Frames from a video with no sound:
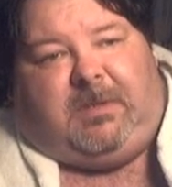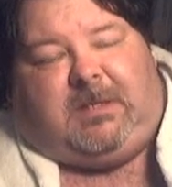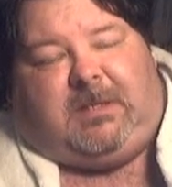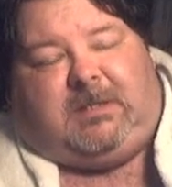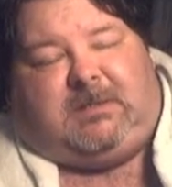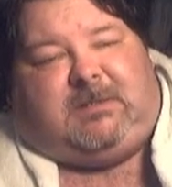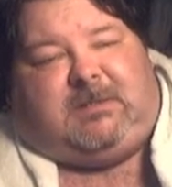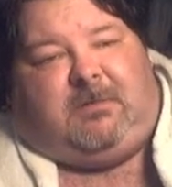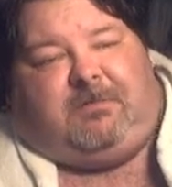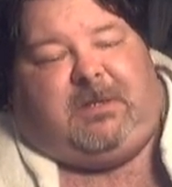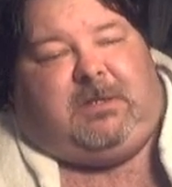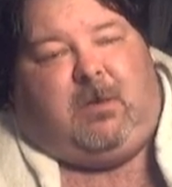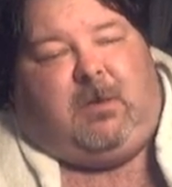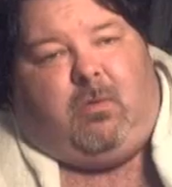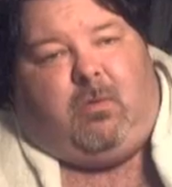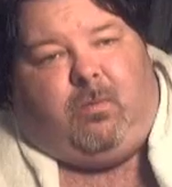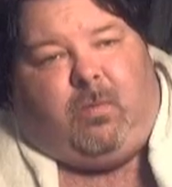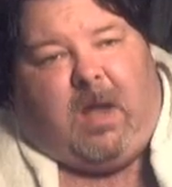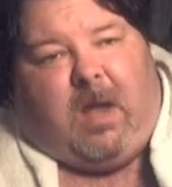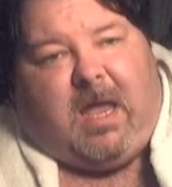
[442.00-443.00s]
Because there'll be
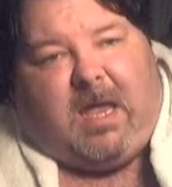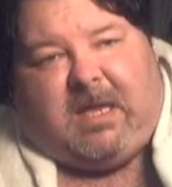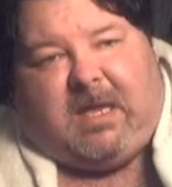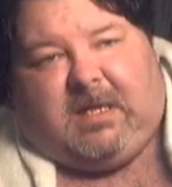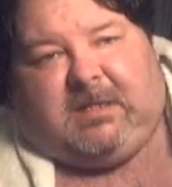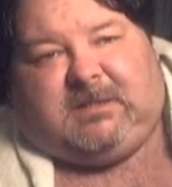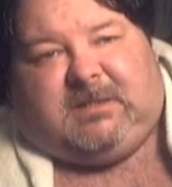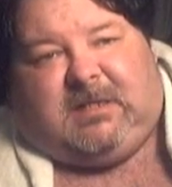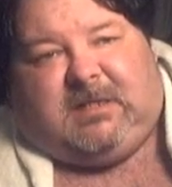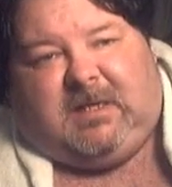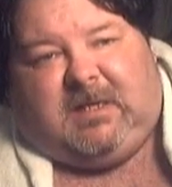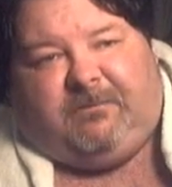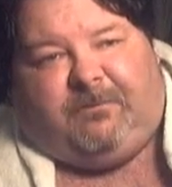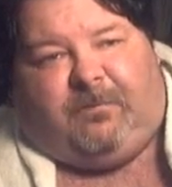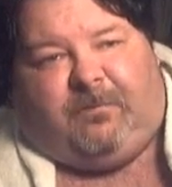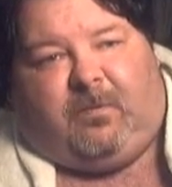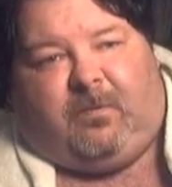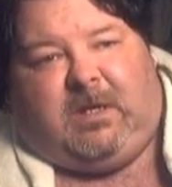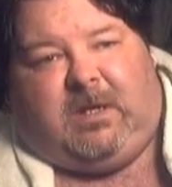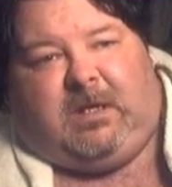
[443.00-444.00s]
no way to get
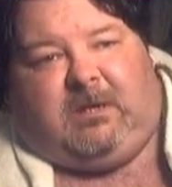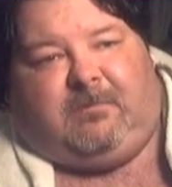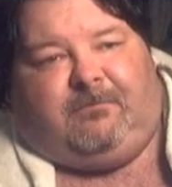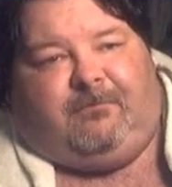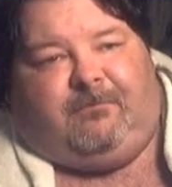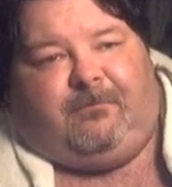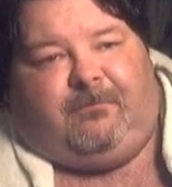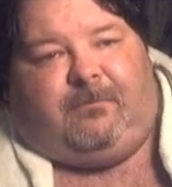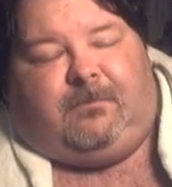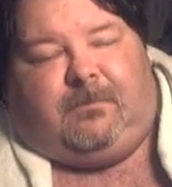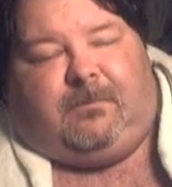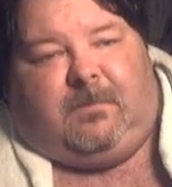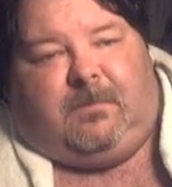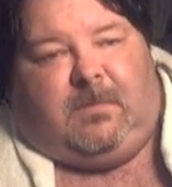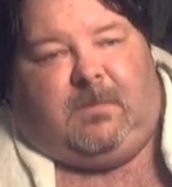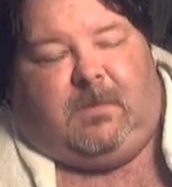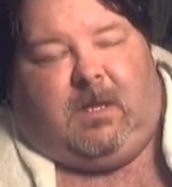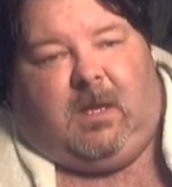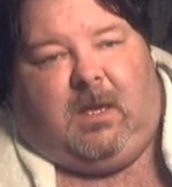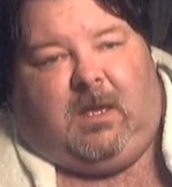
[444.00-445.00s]
free.
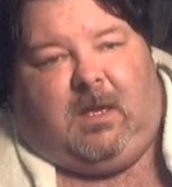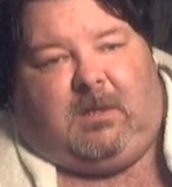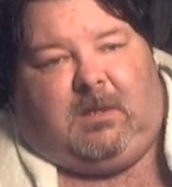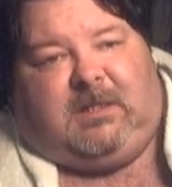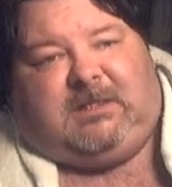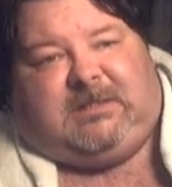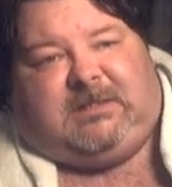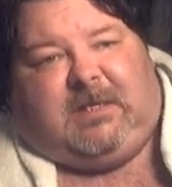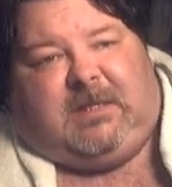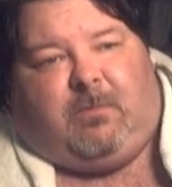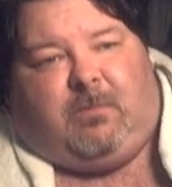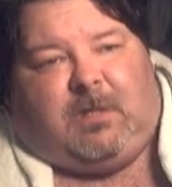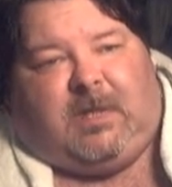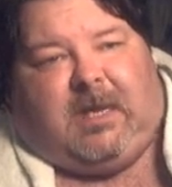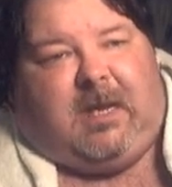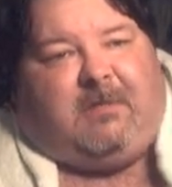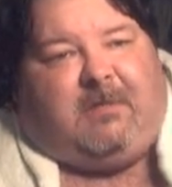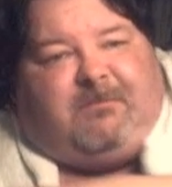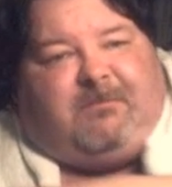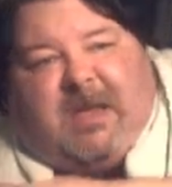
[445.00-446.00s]
Unless they want
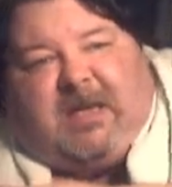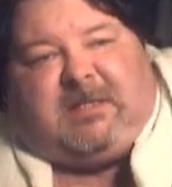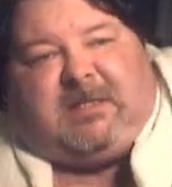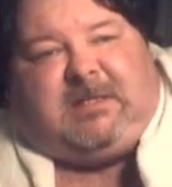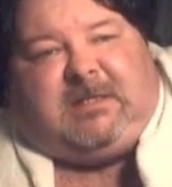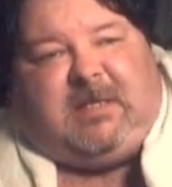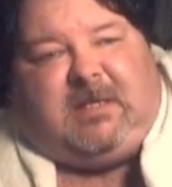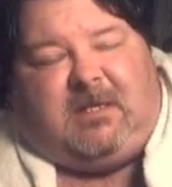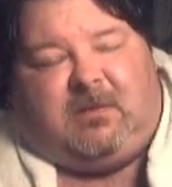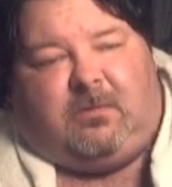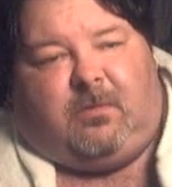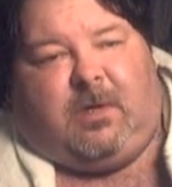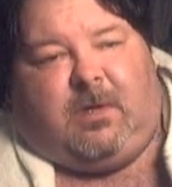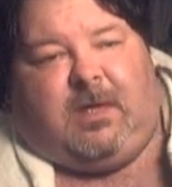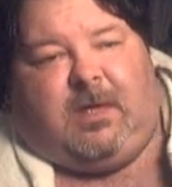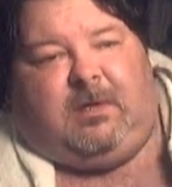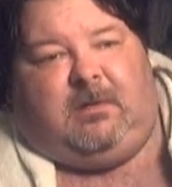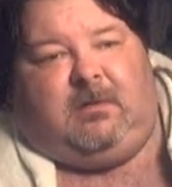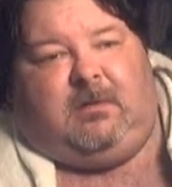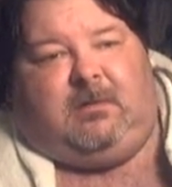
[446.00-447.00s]
to head back the other
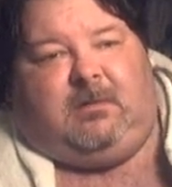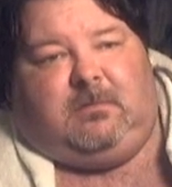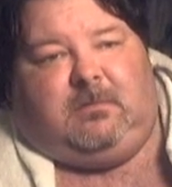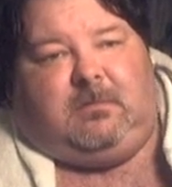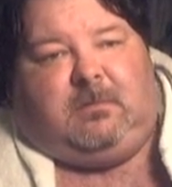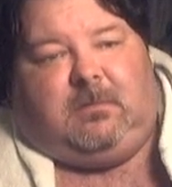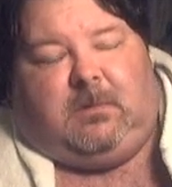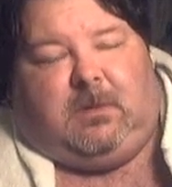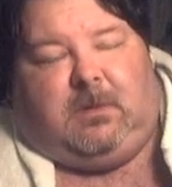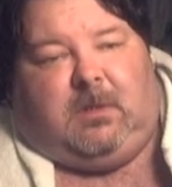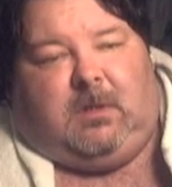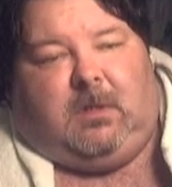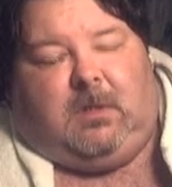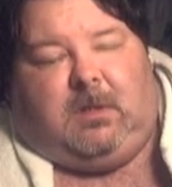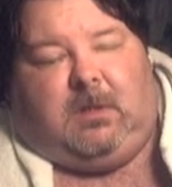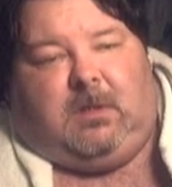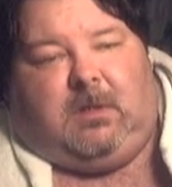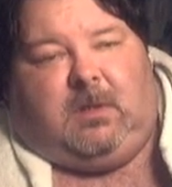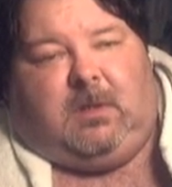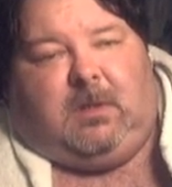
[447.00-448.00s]
way.
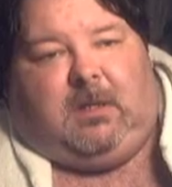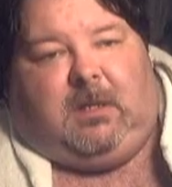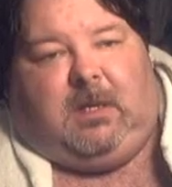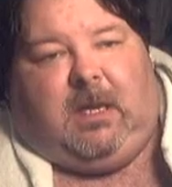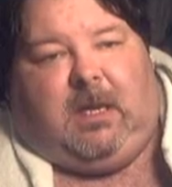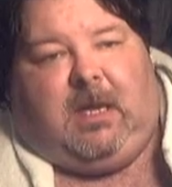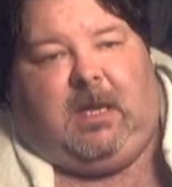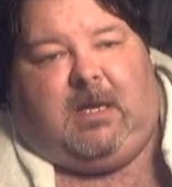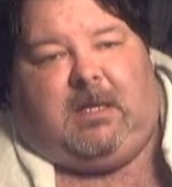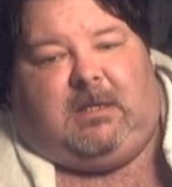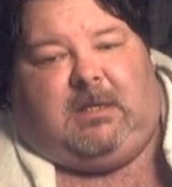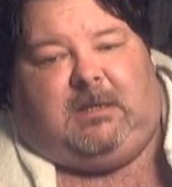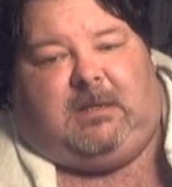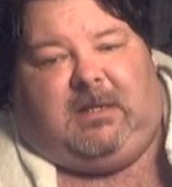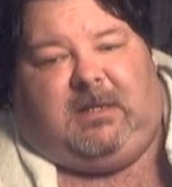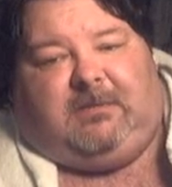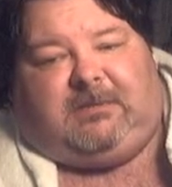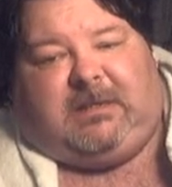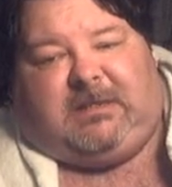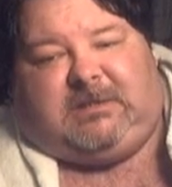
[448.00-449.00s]
And
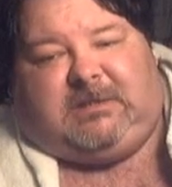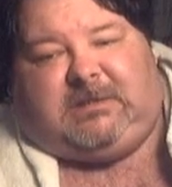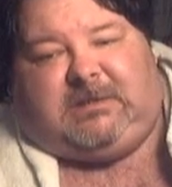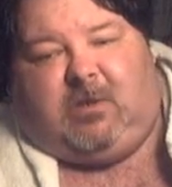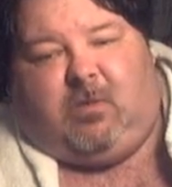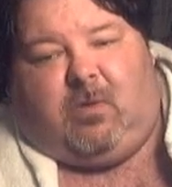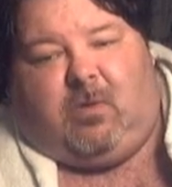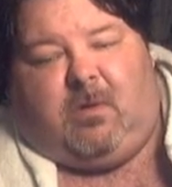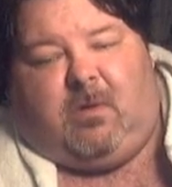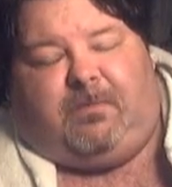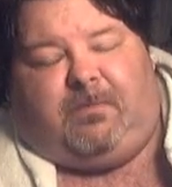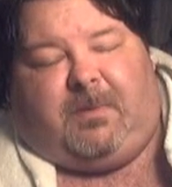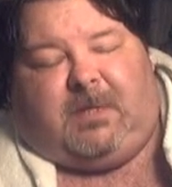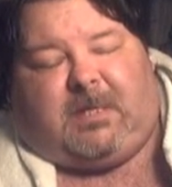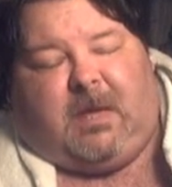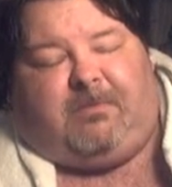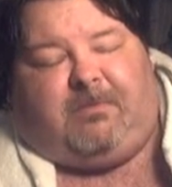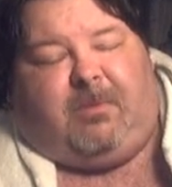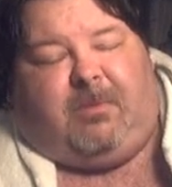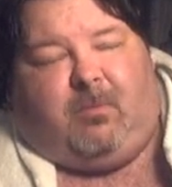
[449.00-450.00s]
if they show up
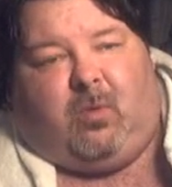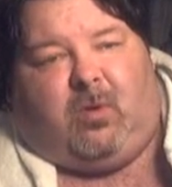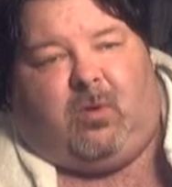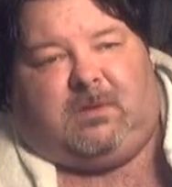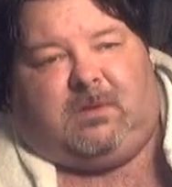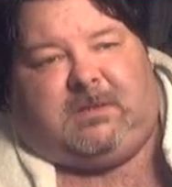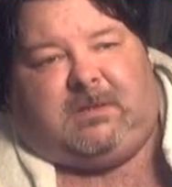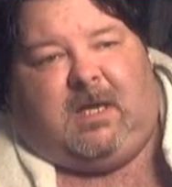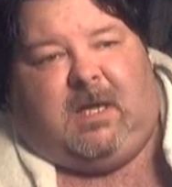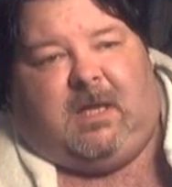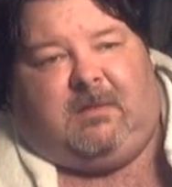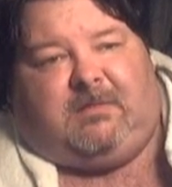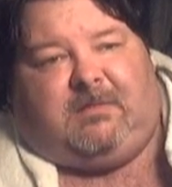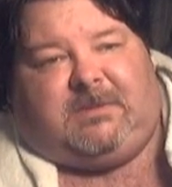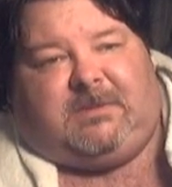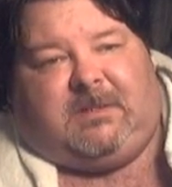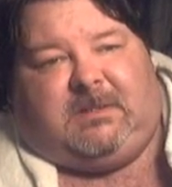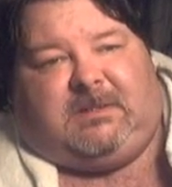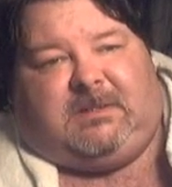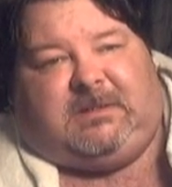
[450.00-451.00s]
a couple more
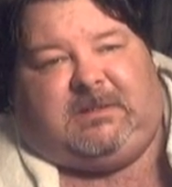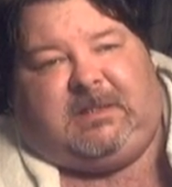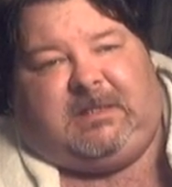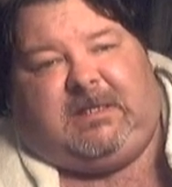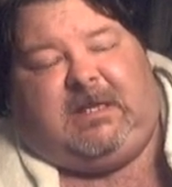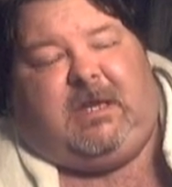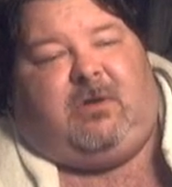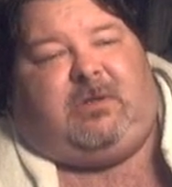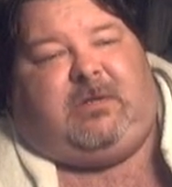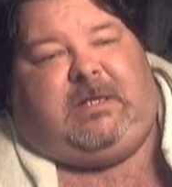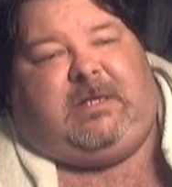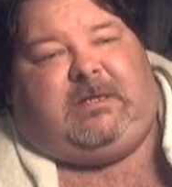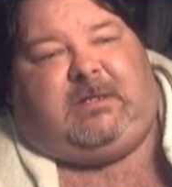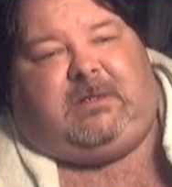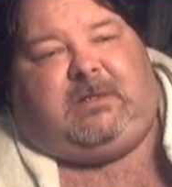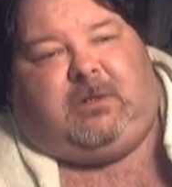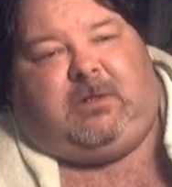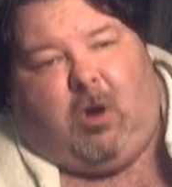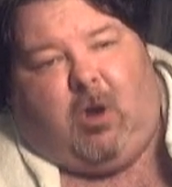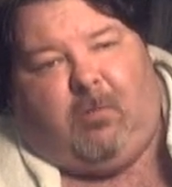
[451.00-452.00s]
times, then they don't get
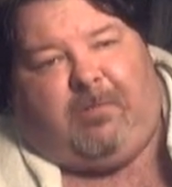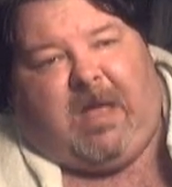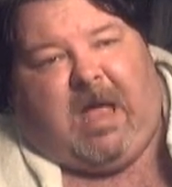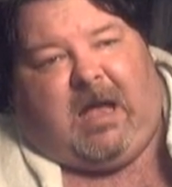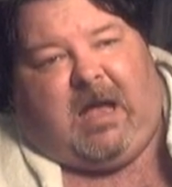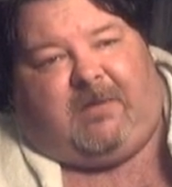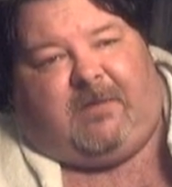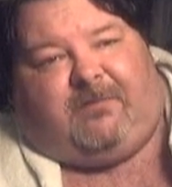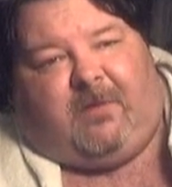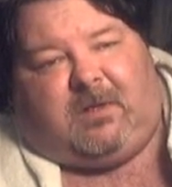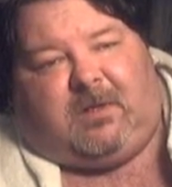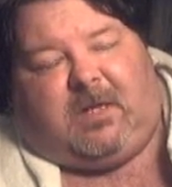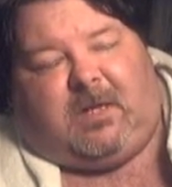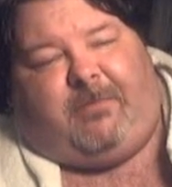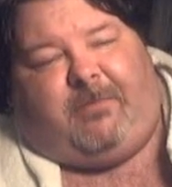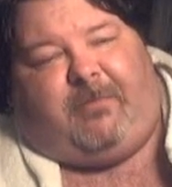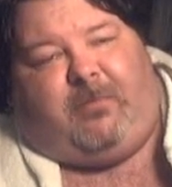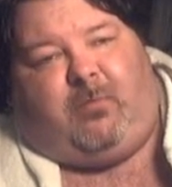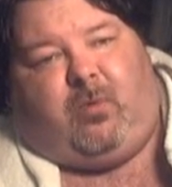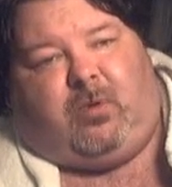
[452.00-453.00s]
to go back for a
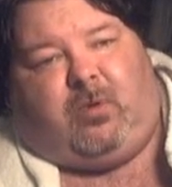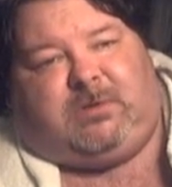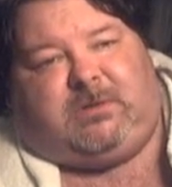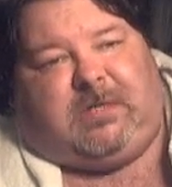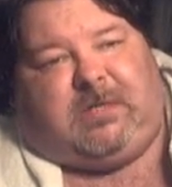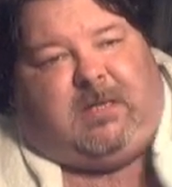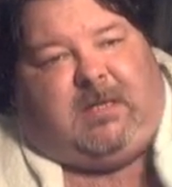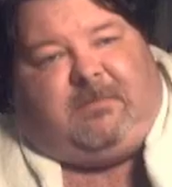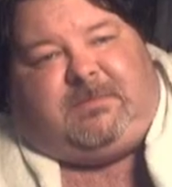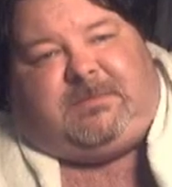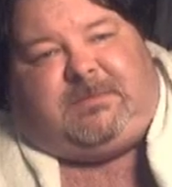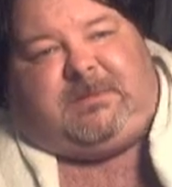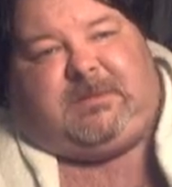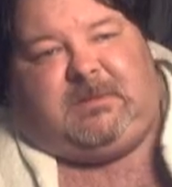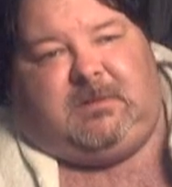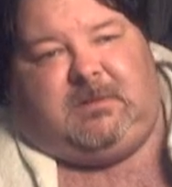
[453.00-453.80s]
couple more times.